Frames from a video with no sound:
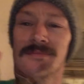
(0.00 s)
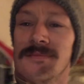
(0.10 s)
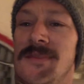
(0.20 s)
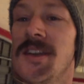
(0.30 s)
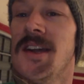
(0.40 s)

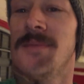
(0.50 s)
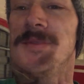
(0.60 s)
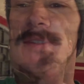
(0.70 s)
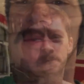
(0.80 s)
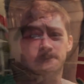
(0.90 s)
God, I'm
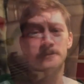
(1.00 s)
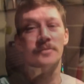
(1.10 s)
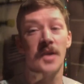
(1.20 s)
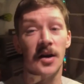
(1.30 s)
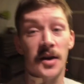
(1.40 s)
so dirty.
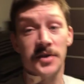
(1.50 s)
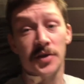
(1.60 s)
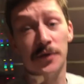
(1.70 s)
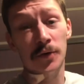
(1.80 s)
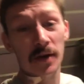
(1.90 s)
All right, so if
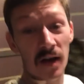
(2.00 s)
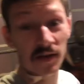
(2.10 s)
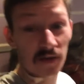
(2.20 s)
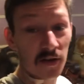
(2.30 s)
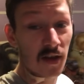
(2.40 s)
you guys
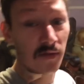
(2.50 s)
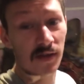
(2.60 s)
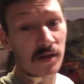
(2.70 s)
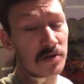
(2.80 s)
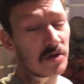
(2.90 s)
are loving
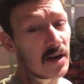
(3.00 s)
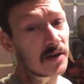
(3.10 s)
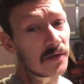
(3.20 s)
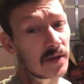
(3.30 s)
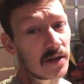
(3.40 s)
these tractor
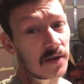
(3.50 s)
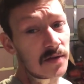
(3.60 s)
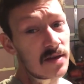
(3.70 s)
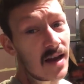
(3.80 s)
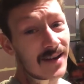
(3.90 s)
videos,
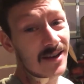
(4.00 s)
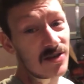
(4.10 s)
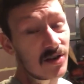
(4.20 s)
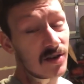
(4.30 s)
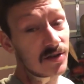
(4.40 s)
I need
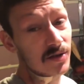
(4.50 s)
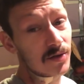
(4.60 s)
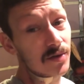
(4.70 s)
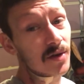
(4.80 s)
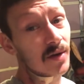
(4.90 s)
y'all to
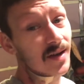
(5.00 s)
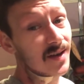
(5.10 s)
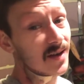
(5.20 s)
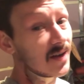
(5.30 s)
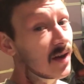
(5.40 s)
go ahead
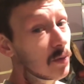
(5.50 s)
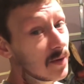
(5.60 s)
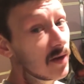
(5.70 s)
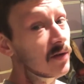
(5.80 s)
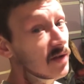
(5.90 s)
and help
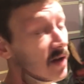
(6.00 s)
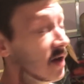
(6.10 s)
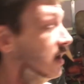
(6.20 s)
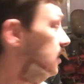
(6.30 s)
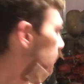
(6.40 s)
out
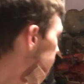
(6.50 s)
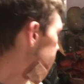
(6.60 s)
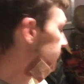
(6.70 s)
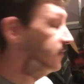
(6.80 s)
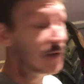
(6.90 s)
with the
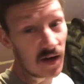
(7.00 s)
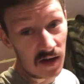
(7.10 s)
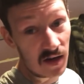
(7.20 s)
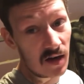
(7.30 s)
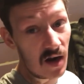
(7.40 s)

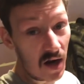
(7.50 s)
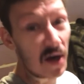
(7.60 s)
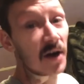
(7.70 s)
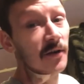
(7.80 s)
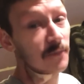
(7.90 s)
funding
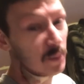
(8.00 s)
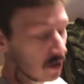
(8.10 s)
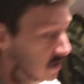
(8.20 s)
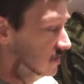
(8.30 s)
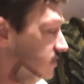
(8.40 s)
of
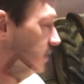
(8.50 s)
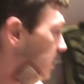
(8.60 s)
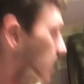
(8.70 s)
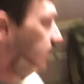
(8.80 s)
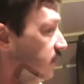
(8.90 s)
parts.
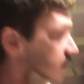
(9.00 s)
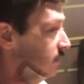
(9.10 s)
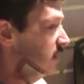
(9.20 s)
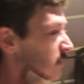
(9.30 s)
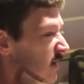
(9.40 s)
We've spent
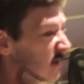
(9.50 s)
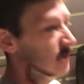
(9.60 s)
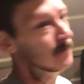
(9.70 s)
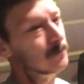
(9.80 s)
about,